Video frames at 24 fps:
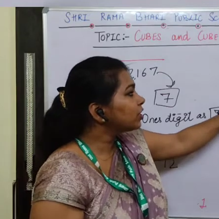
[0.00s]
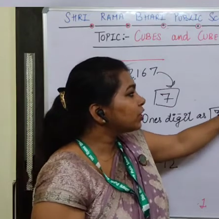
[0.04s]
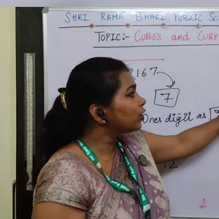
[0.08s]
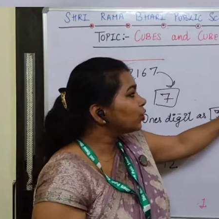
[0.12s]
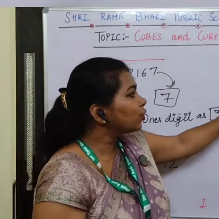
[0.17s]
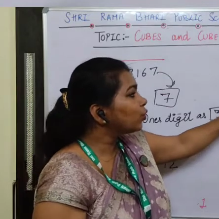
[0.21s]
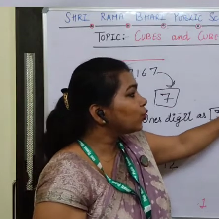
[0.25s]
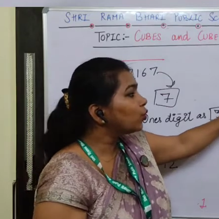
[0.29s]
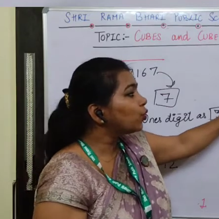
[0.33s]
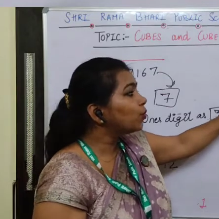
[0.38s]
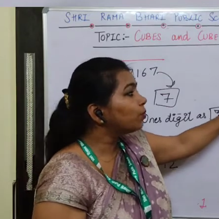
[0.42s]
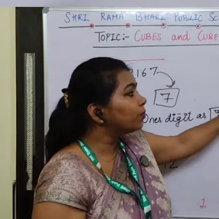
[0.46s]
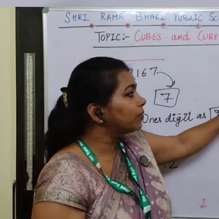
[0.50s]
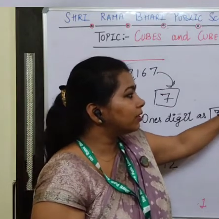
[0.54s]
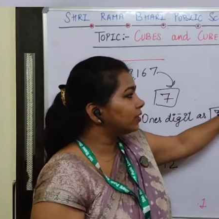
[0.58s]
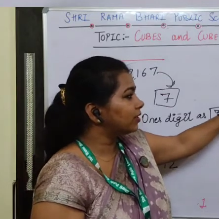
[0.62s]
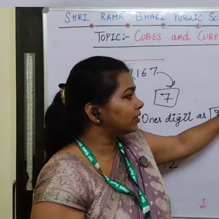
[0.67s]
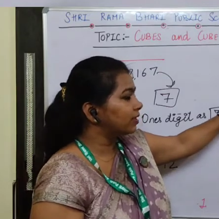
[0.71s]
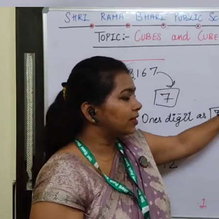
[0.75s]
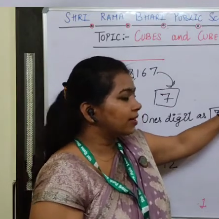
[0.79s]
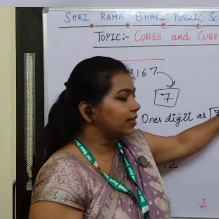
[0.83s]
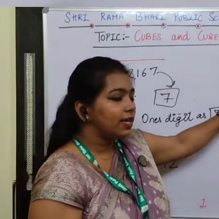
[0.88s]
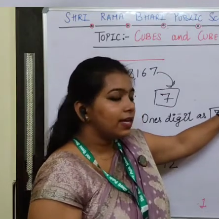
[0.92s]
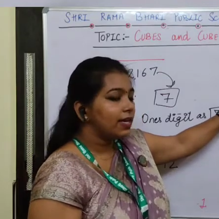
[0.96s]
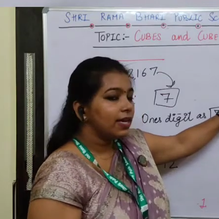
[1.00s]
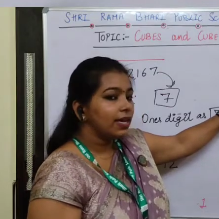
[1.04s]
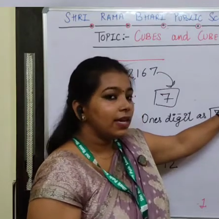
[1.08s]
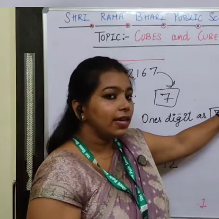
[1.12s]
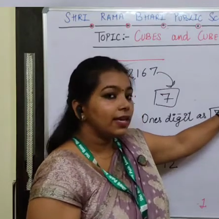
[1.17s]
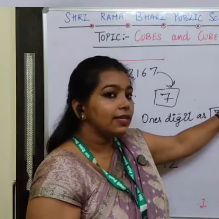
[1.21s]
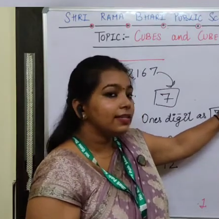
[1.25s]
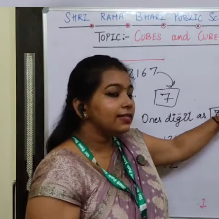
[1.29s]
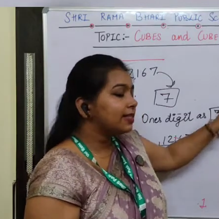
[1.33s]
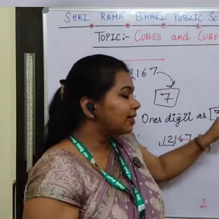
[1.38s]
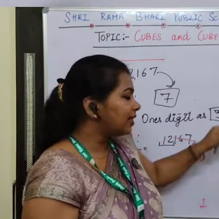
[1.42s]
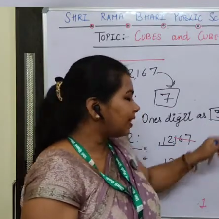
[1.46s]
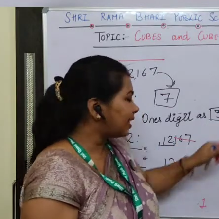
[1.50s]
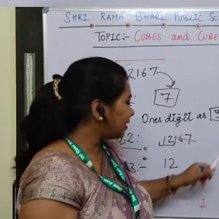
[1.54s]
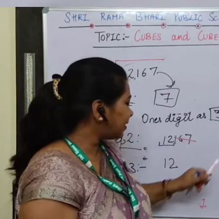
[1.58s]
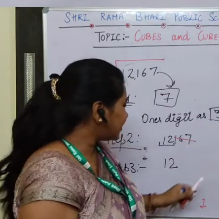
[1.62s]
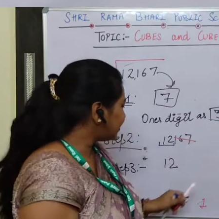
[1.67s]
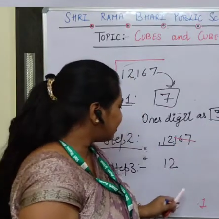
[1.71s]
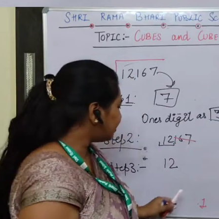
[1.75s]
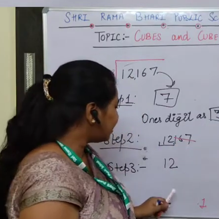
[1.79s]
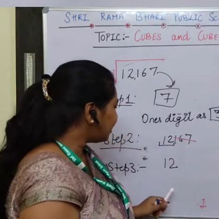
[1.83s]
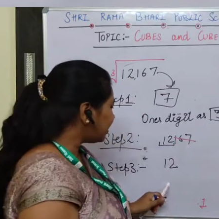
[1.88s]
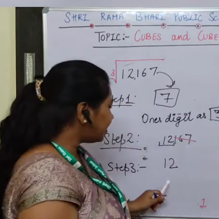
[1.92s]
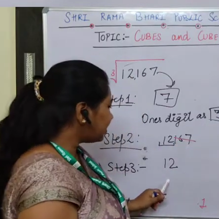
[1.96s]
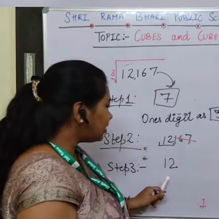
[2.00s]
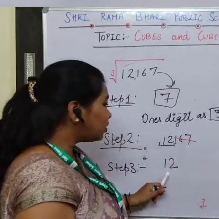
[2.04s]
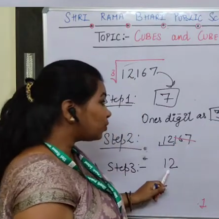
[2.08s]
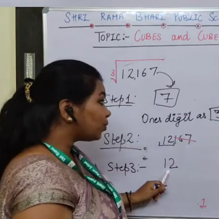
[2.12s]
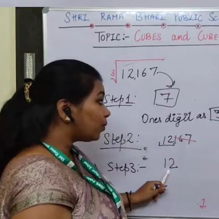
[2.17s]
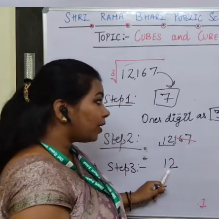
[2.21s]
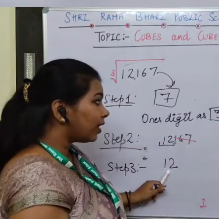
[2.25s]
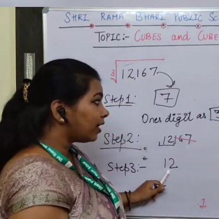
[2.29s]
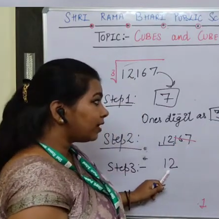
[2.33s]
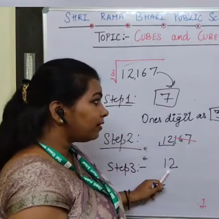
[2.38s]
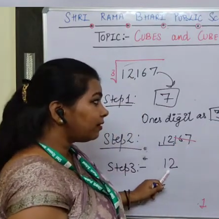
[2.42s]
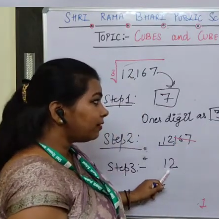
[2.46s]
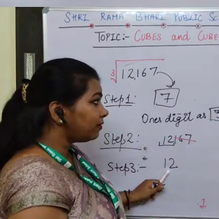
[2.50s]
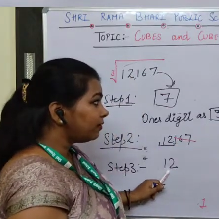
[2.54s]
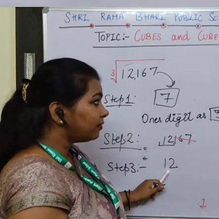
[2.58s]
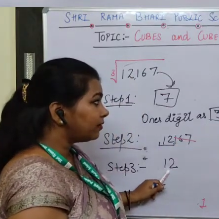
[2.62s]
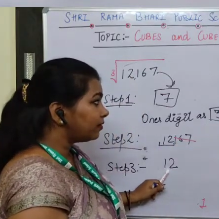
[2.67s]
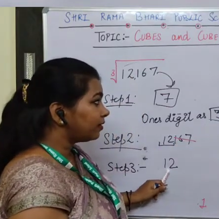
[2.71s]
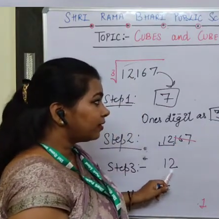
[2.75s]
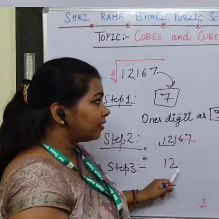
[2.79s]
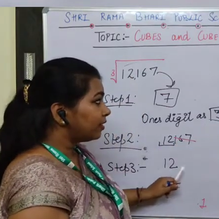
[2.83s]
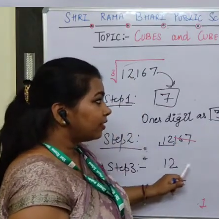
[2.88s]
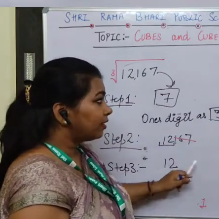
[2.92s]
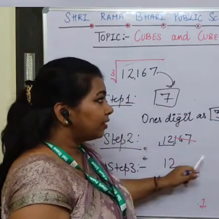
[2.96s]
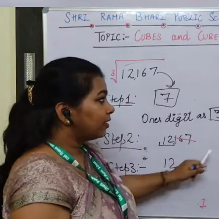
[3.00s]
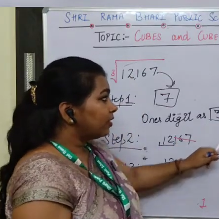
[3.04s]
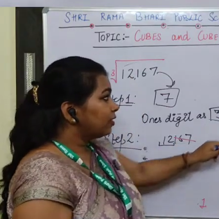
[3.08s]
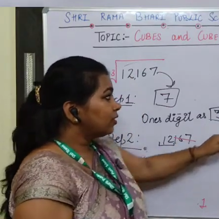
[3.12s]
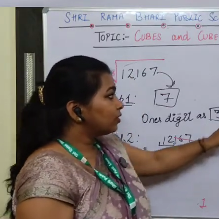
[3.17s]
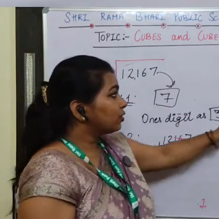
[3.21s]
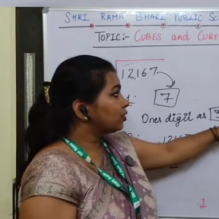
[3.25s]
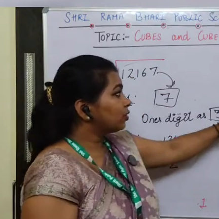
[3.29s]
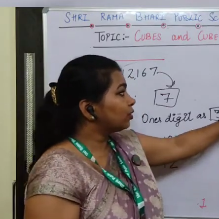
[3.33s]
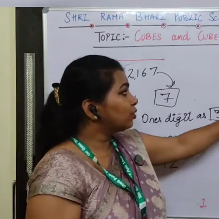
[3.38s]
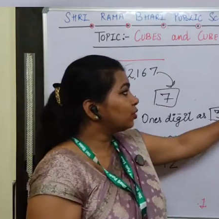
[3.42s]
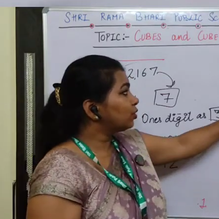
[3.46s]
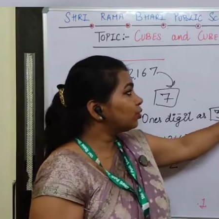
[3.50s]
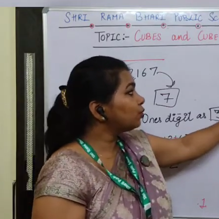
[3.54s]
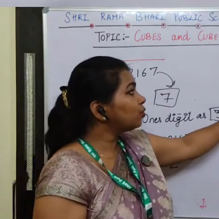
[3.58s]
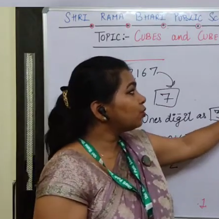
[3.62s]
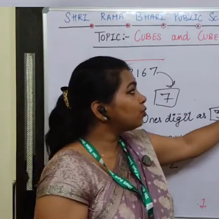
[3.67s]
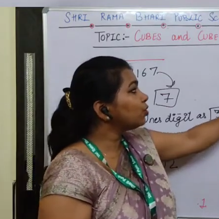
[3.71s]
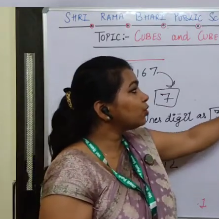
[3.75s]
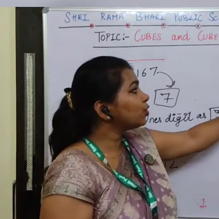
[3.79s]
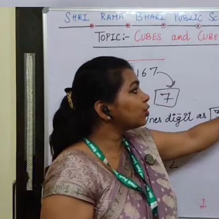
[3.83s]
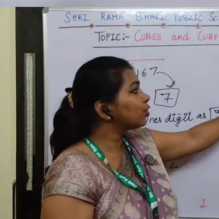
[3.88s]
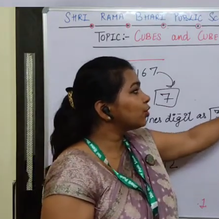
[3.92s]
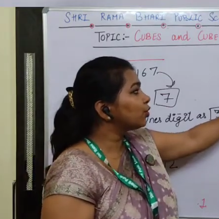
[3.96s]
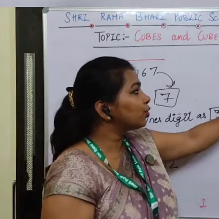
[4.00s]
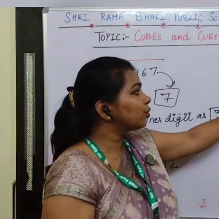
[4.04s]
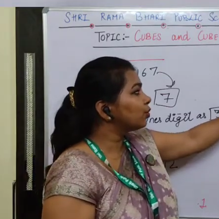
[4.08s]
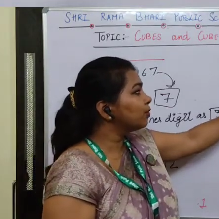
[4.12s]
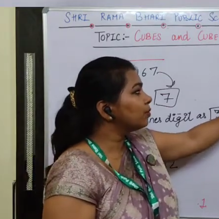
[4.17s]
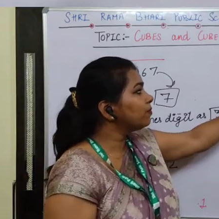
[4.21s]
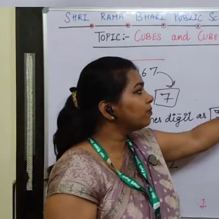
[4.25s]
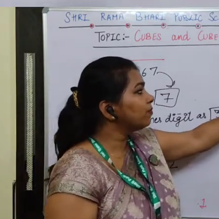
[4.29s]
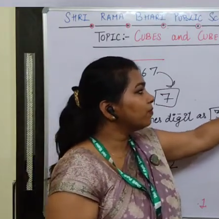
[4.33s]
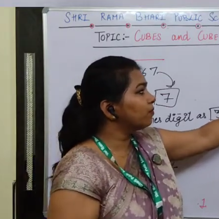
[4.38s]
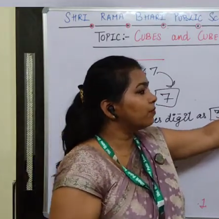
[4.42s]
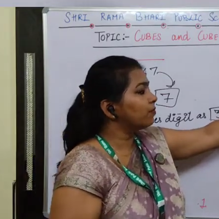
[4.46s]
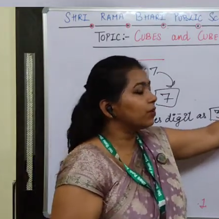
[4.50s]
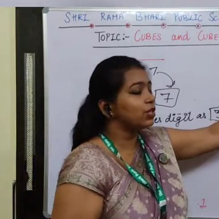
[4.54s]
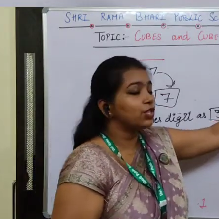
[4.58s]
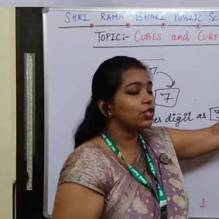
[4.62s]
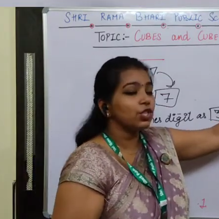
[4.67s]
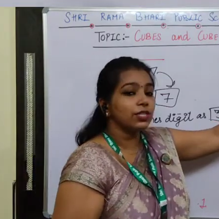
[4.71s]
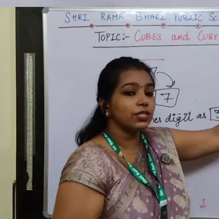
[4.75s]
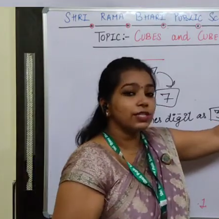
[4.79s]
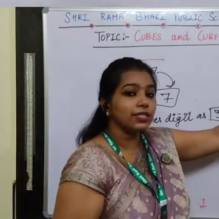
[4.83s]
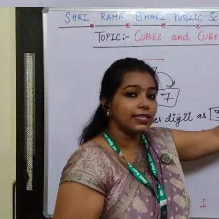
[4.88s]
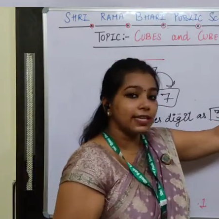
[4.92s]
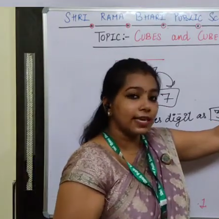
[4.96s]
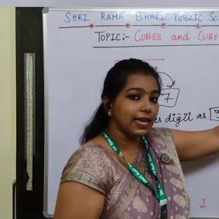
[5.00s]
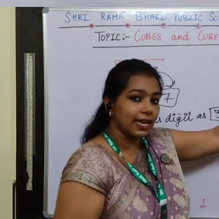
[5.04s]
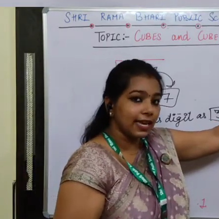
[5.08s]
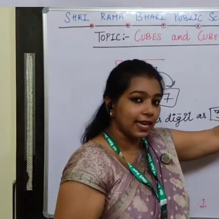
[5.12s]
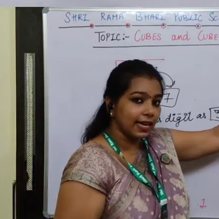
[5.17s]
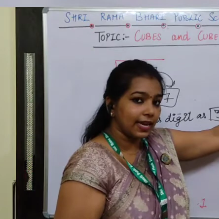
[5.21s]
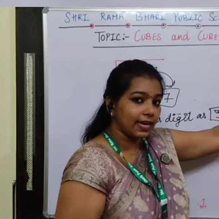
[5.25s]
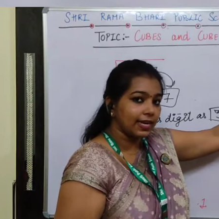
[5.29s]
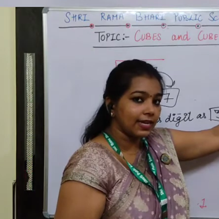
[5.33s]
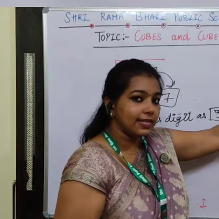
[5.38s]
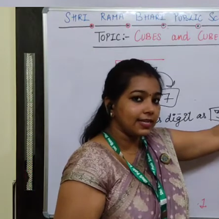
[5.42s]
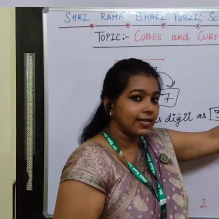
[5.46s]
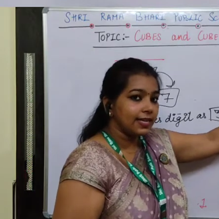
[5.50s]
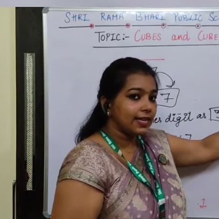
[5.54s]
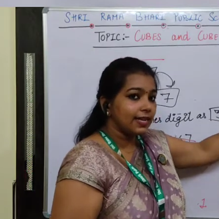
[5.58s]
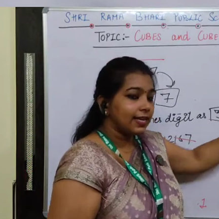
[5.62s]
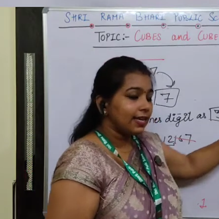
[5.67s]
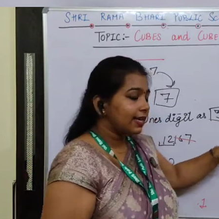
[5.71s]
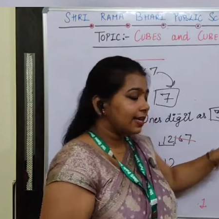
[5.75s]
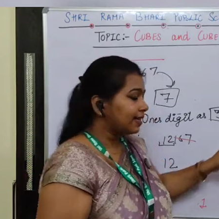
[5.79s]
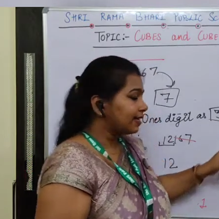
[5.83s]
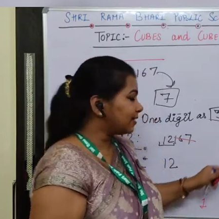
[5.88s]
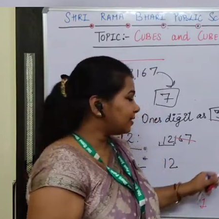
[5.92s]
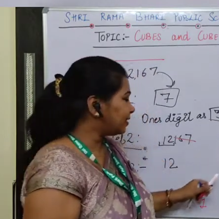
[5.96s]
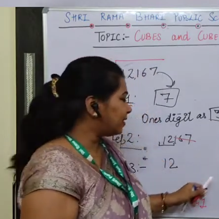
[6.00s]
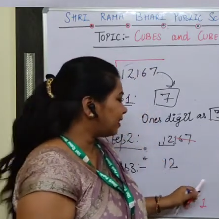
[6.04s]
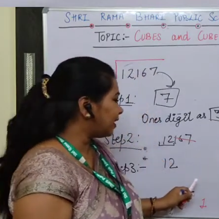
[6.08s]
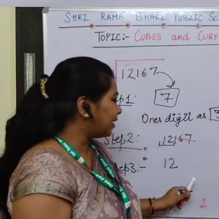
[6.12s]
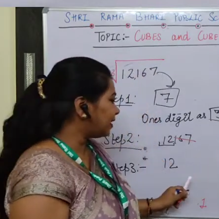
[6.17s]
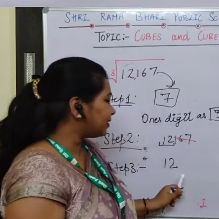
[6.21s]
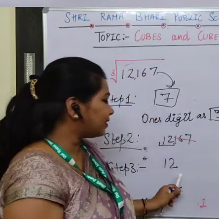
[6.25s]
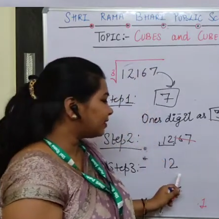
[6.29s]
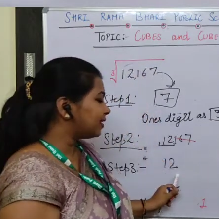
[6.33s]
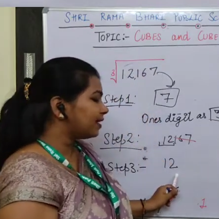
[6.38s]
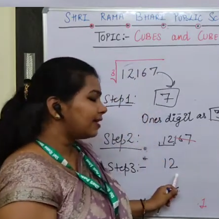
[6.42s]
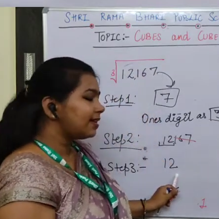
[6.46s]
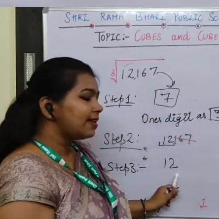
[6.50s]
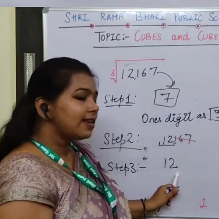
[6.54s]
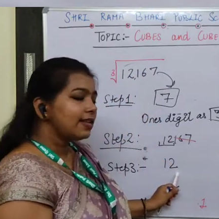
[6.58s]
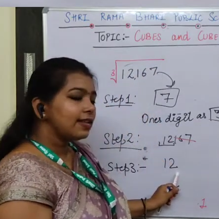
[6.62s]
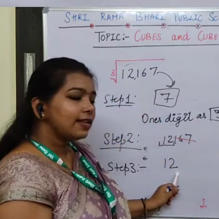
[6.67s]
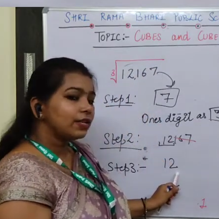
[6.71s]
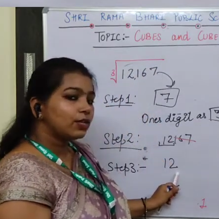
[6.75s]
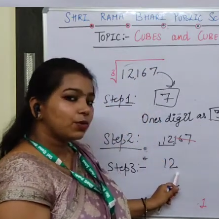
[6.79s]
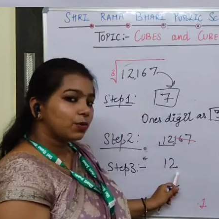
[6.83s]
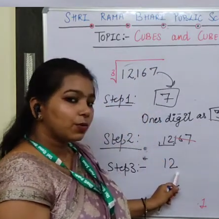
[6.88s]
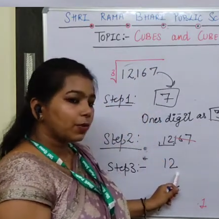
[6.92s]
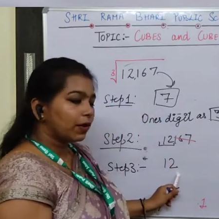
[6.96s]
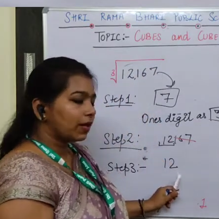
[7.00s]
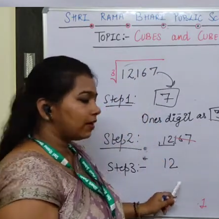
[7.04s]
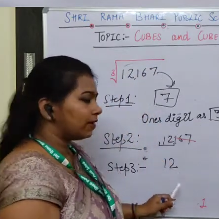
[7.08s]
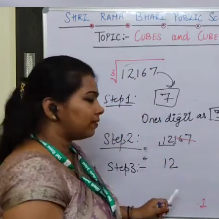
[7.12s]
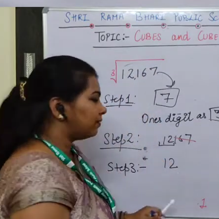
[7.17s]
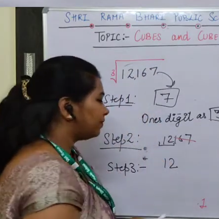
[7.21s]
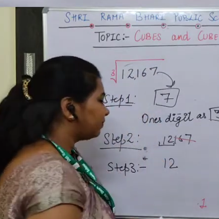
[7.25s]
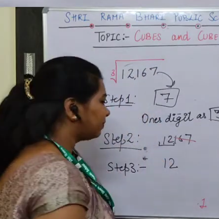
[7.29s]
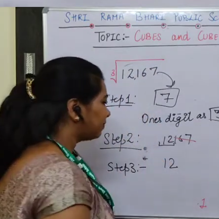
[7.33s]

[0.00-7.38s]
cube is less than 12? So 2 cube, which is 8, is less than 12.